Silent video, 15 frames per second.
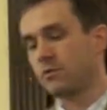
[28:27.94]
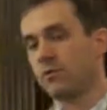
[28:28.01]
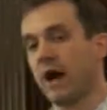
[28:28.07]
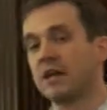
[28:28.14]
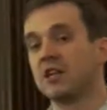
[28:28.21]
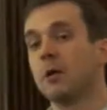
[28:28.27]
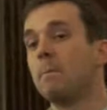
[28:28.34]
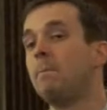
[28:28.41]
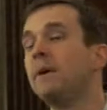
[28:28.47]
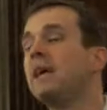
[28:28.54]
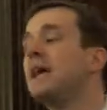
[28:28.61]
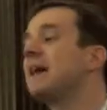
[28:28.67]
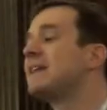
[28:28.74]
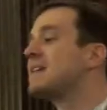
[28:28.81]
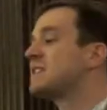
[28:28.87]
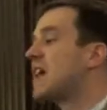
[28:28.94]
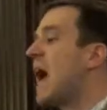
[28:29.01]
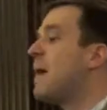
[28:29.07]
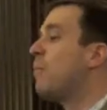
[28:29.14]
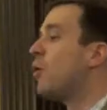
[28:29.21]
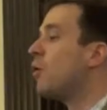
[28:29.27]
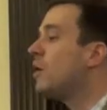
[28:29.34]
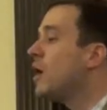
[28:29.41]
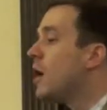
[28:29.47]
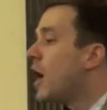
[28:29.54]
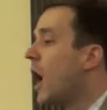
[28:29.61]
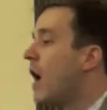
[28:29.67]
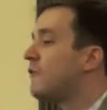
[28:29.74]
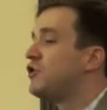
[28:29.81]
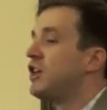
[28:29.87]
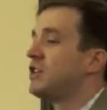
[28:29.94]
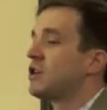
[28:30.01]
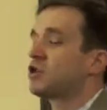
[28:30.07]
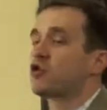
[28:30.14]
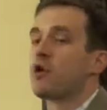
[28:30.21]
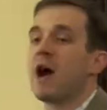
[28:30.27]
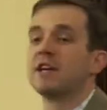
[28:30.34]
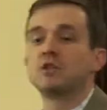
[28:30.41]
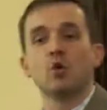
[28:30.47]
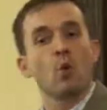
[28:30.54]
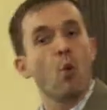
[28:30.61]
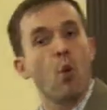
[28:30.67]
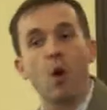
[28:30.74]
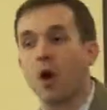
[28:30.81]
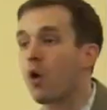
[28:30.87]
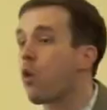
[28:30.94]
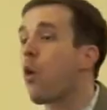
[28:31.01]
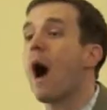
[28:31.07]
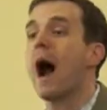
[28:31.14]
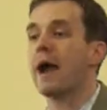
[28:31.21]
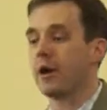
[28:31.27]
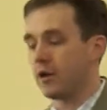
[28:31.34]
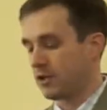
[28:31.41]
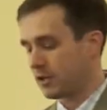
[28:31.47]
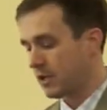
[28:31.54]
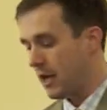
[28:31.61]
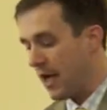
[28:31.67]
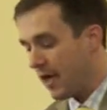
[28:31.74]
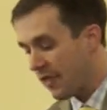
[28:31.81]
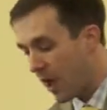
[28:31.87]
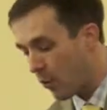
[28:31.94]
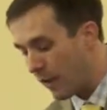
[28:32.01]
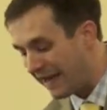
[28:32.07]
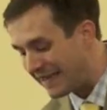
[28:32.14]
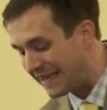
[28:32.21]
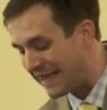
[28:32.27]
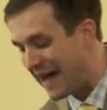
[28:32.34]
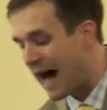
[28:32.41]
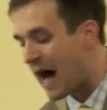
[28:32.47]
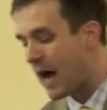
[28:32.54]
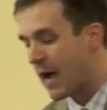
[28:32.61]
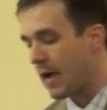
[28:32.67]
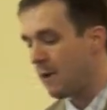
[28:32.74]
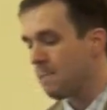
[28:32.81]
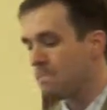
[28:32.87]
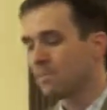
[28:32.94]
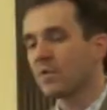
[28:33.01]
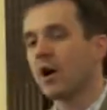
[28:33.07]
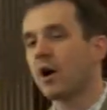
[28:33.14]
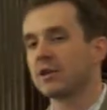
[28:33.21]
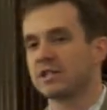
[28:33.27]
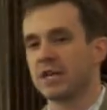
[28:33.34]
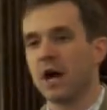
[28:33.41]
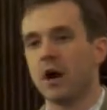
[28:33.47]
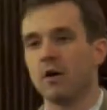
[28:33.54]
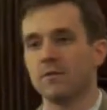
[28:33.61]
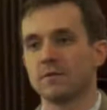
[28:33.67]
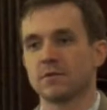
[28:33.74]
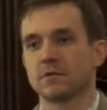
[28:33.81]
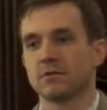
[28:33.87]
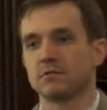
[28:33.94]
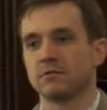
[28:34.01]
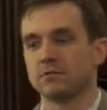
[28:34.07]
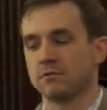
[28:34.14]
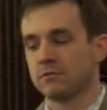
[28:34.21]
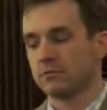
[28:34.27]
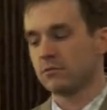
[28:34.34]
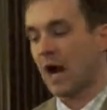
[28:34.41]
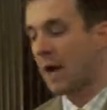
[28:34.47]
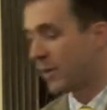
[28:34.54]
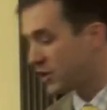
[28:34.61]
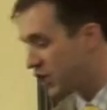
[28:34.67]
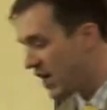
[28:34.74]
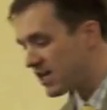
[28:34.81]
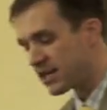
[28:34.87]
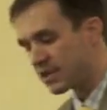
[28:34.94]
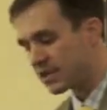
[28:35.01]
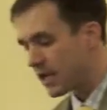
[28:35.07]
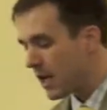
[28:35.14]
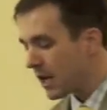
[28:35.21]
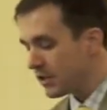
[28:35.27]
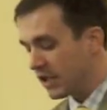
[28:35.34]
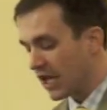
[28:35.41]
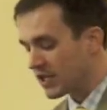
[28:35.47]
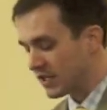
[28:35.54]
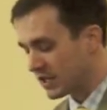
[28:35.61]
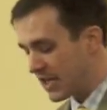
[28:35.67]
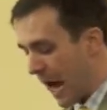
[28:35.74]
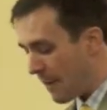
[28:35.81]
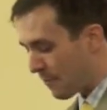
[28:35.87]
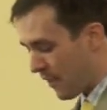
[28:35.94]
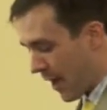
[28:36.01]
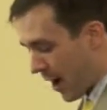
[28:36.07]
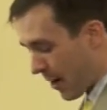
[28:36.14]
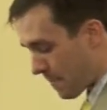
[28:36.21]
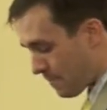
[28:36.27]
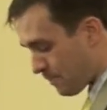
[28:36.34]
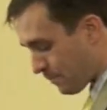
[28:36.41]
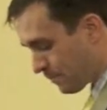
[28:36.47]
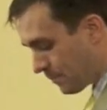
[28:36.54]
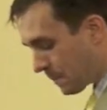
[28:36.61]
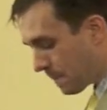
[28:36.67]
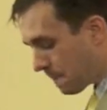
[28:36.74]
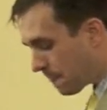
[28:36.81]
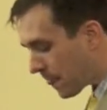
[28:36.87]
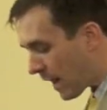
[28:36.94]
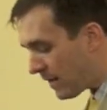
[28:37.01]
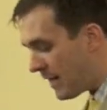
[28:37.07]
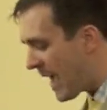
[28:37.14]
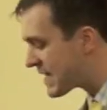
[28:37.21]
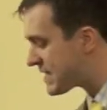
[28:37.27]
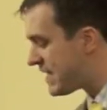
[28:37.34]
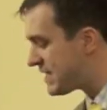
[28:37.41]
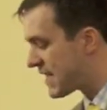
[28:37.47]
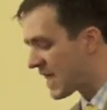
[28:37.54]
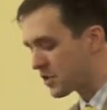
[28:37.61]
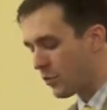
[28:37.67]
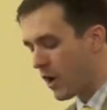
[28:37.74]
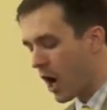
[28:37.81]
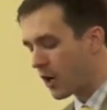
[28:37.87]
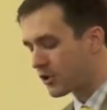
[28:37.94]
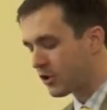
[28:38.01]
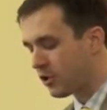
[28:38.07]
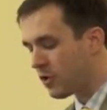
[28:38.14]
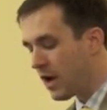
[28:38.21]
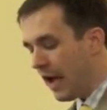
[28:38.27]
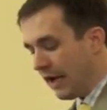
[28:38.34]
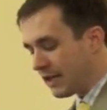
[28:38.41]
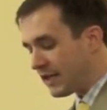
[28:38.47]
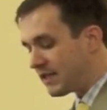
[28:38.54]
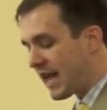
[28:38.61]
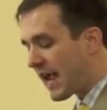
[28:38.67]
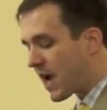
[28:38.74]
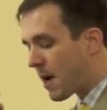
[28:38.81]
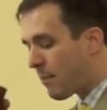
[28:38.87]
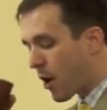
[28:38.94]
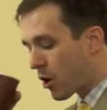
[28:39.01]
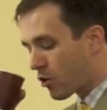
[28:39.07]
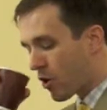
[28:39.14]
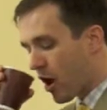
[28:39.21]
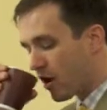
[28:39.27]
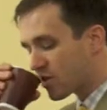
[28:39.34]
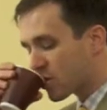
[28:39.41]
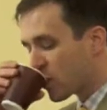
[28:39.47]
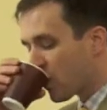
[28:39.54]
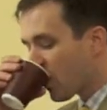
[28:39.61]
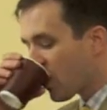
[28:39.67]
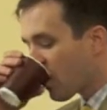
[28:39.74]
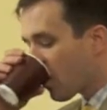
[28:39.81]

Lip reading: Right? To be a disciple of Jesus Christ requires that we deny ourselves. Right? But Jesus doesn't stop there. Next, he says we are to take up our cross.